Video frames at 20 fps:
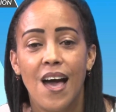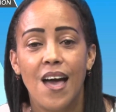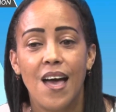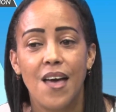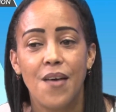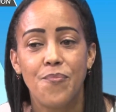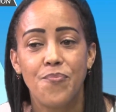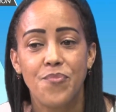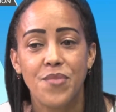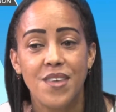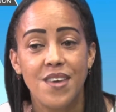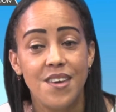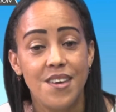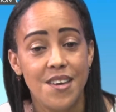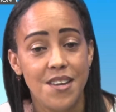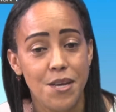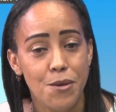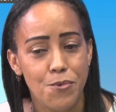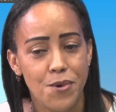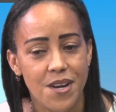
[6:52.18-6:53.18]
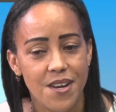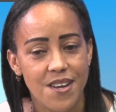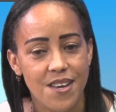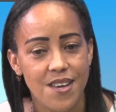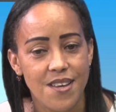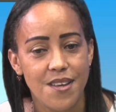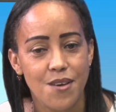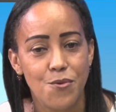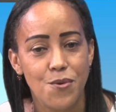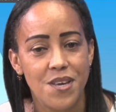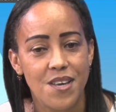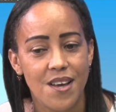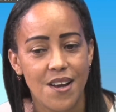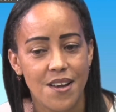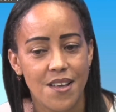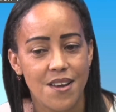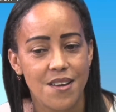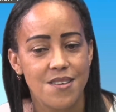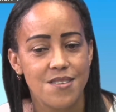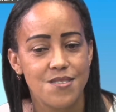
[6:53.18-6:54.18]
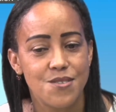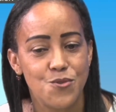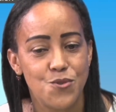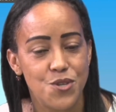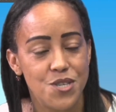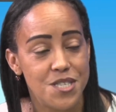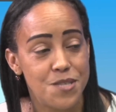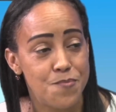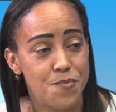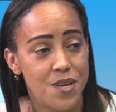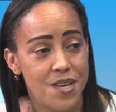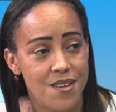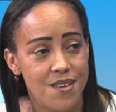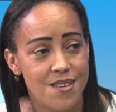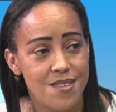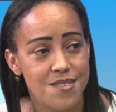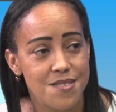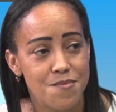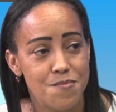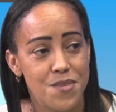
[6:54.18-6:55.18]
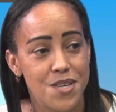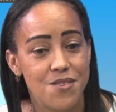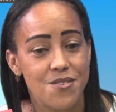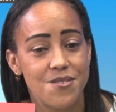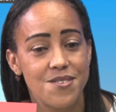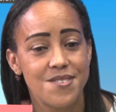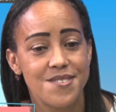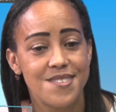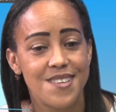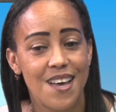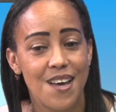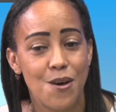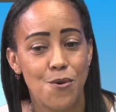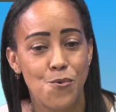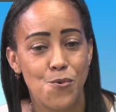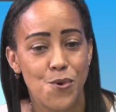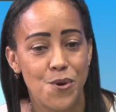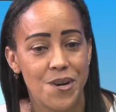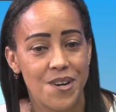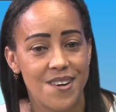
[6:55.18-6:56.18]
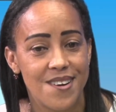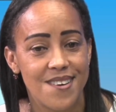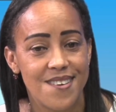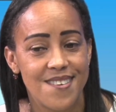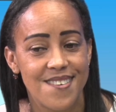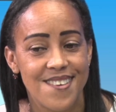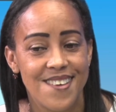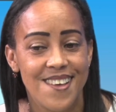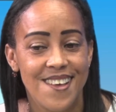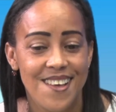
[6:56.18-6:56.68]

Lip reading: And here in Grenada, we had a good experience because our